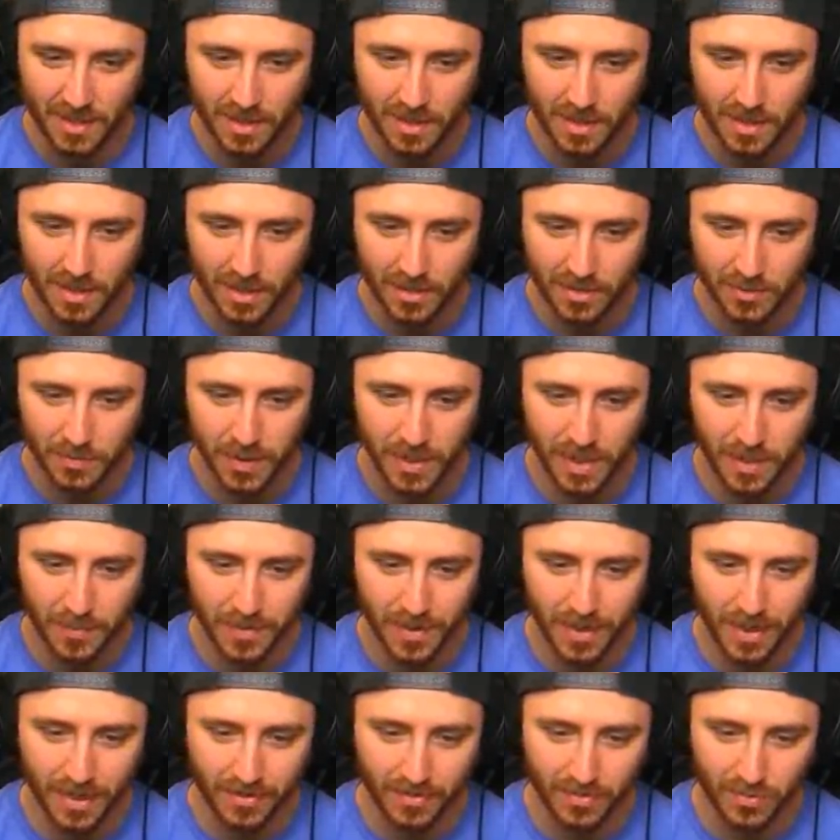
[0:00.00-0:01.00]
How's my name in
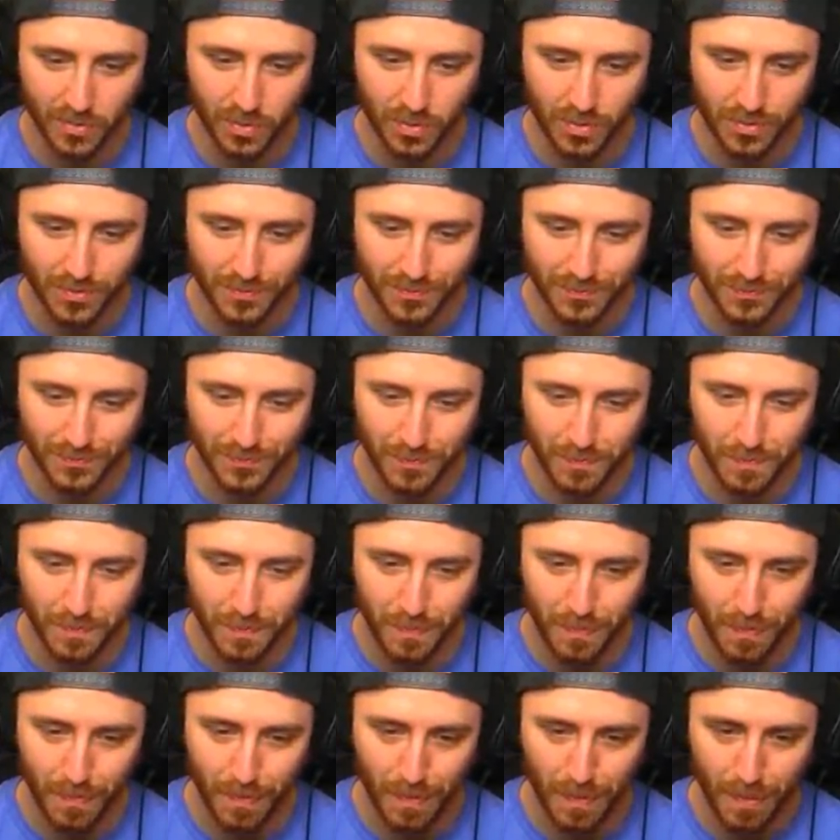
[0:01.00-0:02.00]
high school? Lil B,
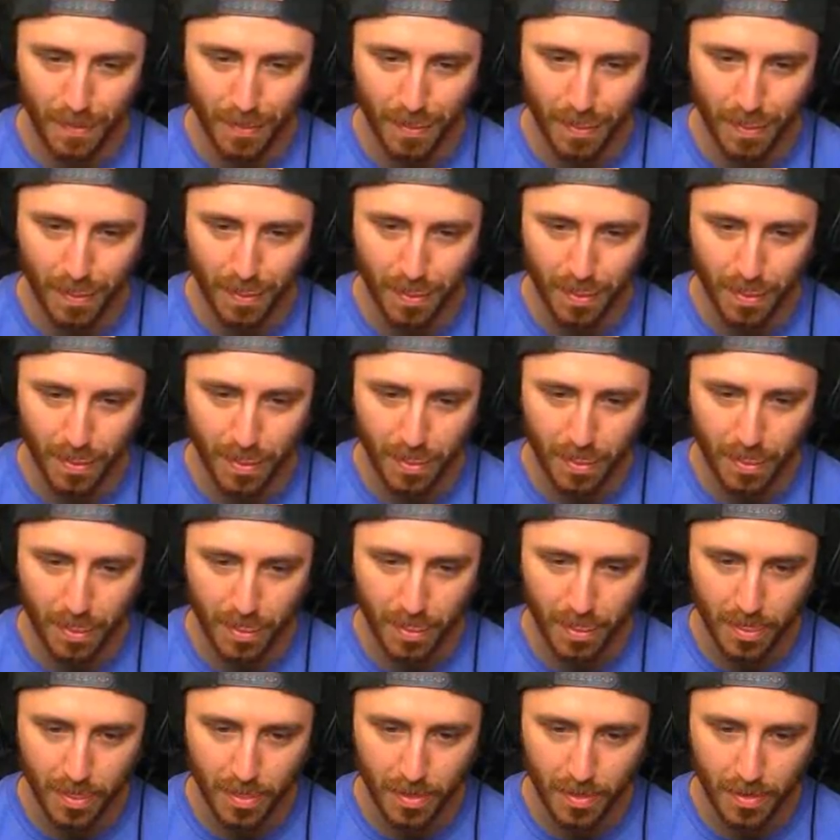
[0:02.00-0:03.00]
Black Ken.
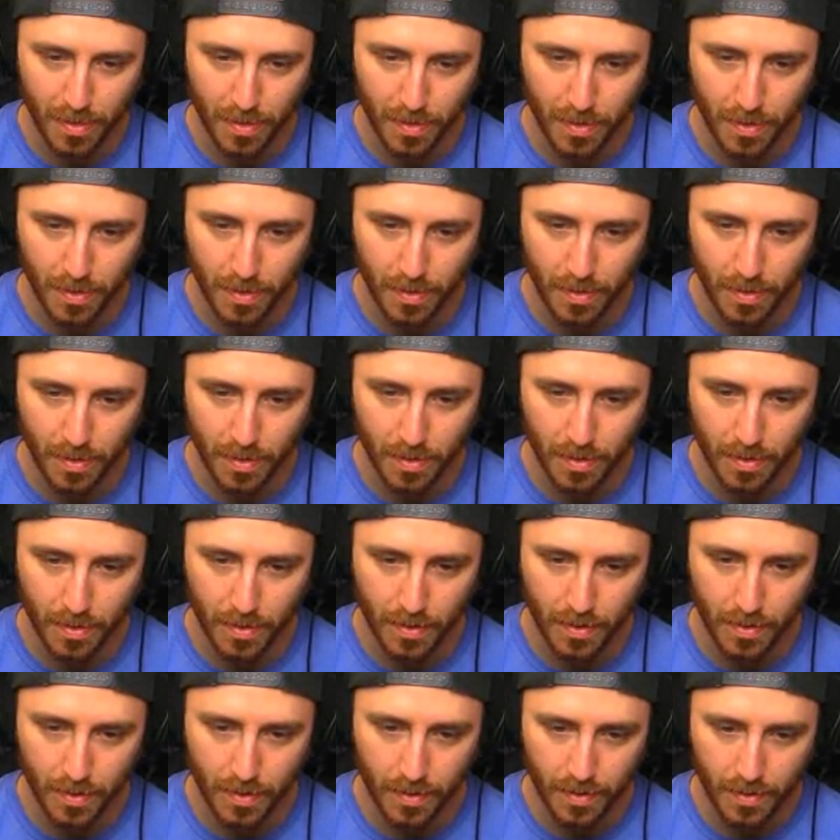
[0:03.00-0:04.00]
How
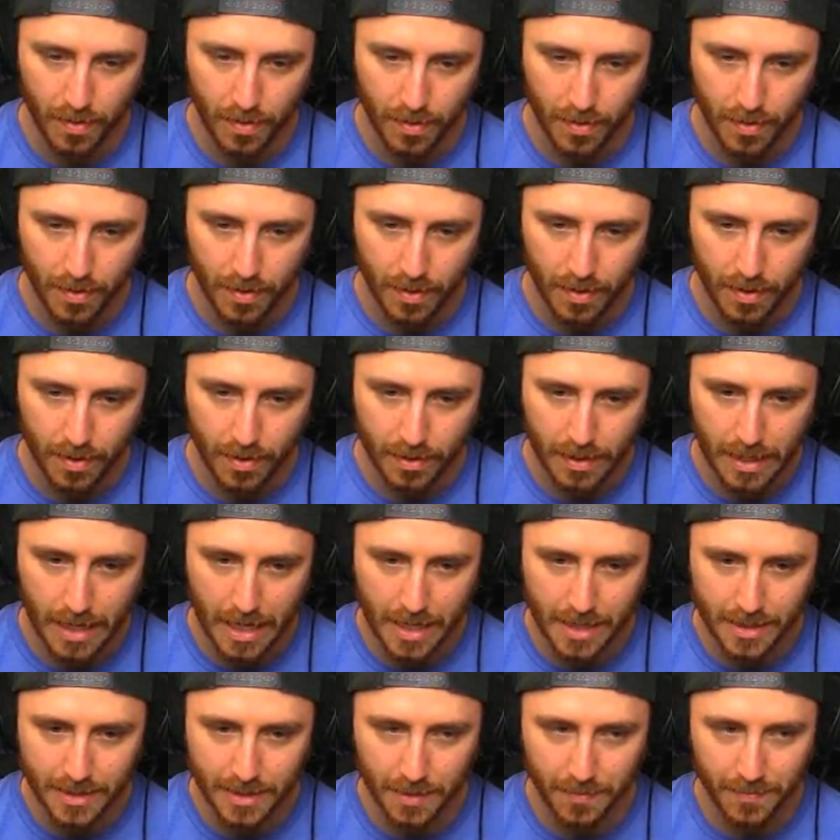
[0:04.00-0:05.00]
did I live?
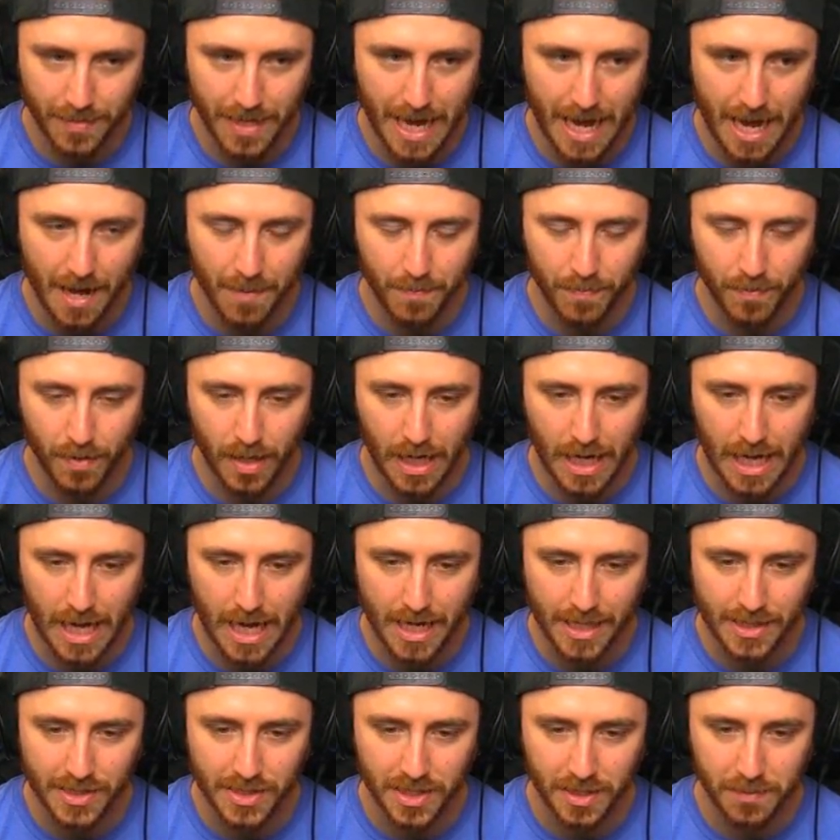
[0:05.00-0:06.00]
Guys, I'm
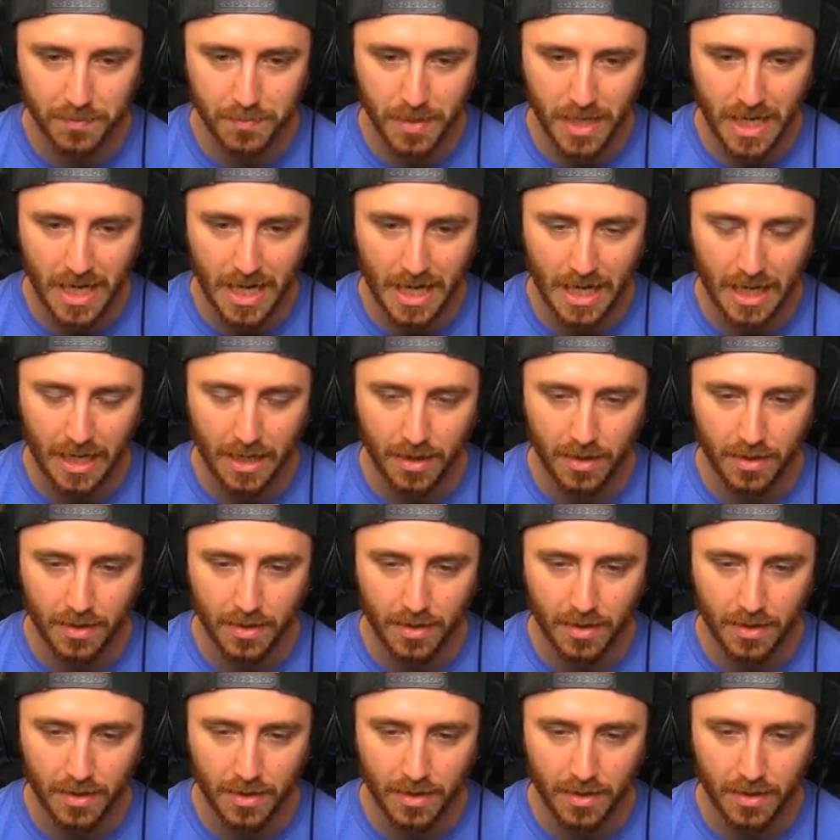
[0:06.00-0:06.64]
capitalizing B.